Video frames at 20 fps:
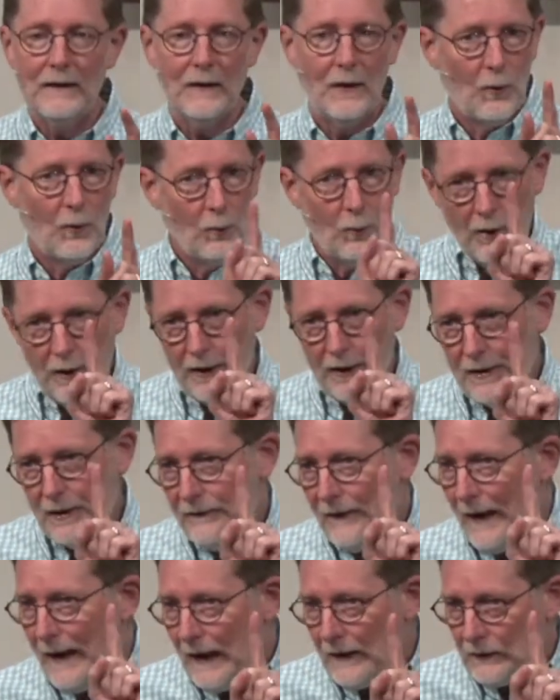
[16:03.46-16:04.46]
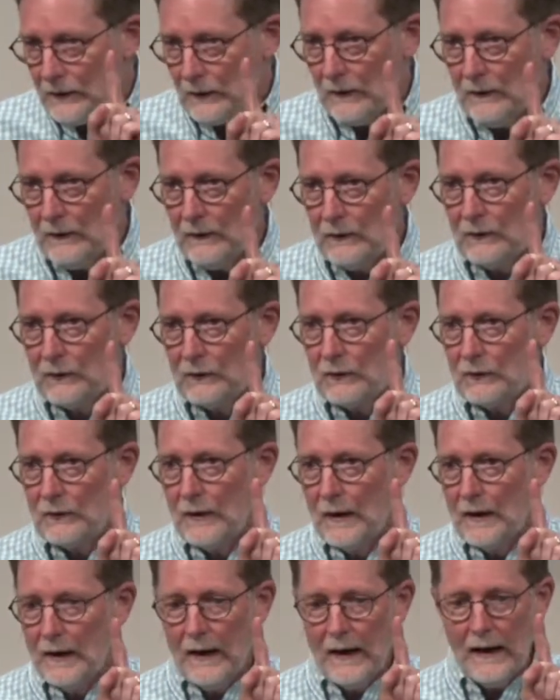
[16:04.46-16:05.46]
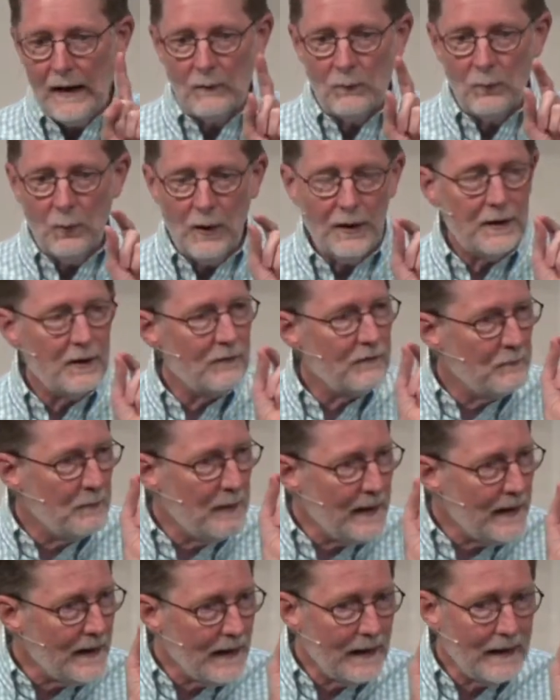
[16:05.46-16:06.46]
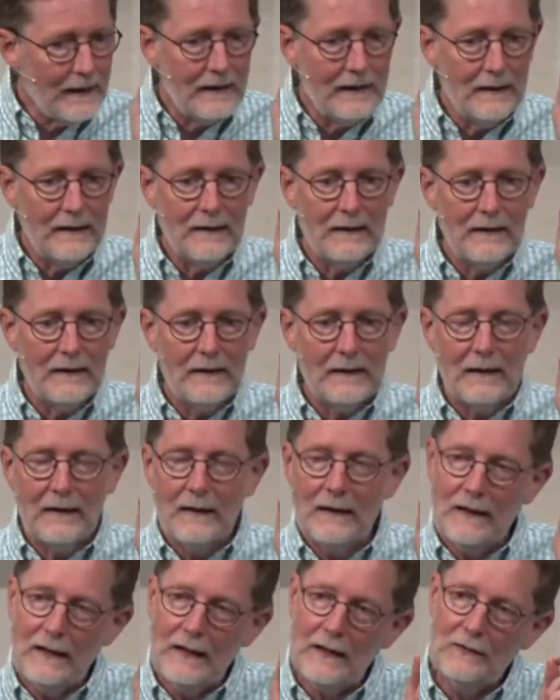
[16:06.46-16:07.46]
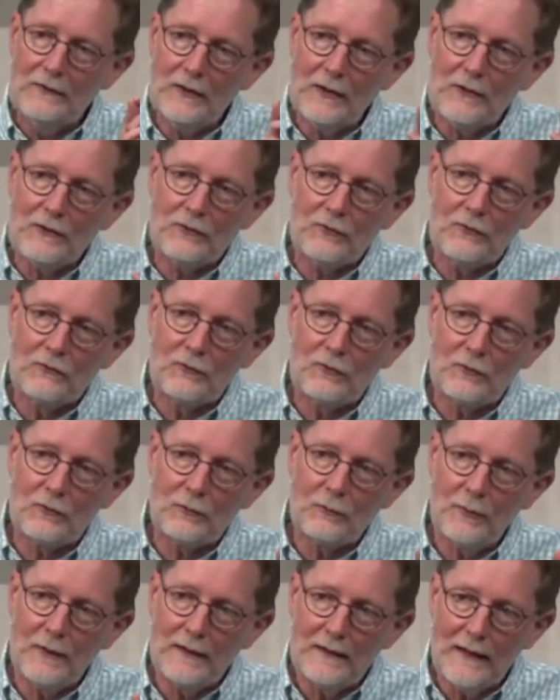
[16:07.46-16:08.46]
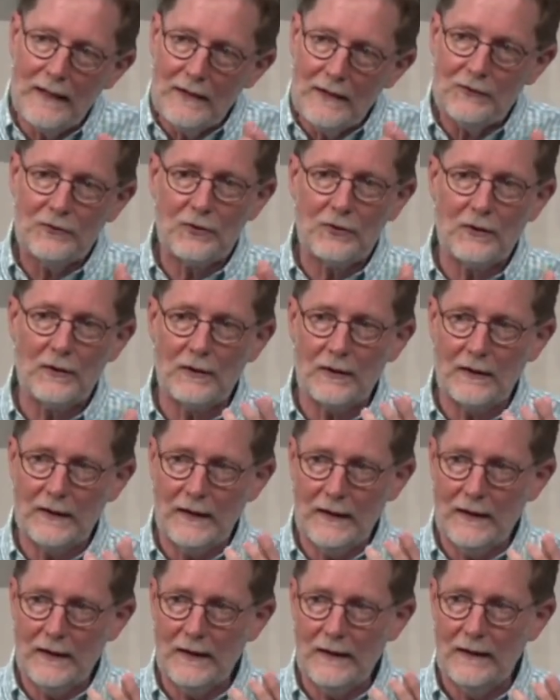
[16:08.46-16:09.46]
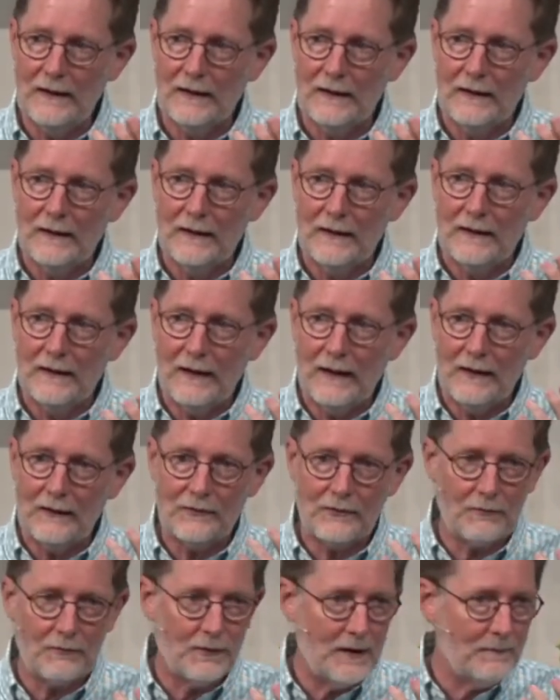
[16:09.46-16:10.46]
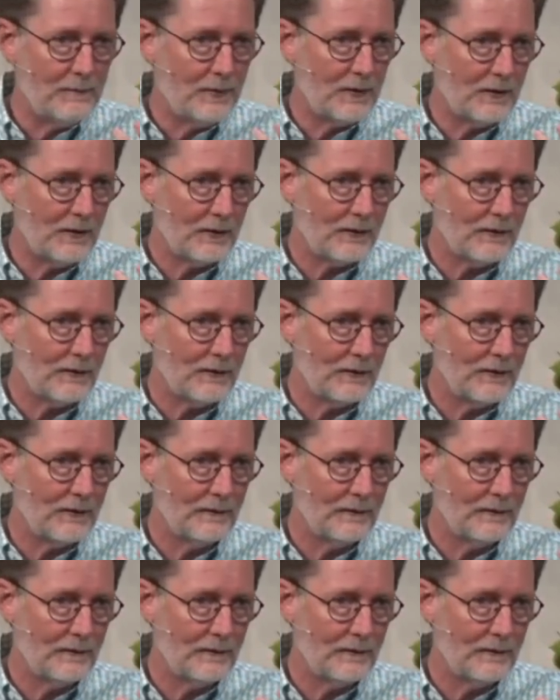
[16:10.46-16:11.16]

one of essence and one of being, exists relationally as three persons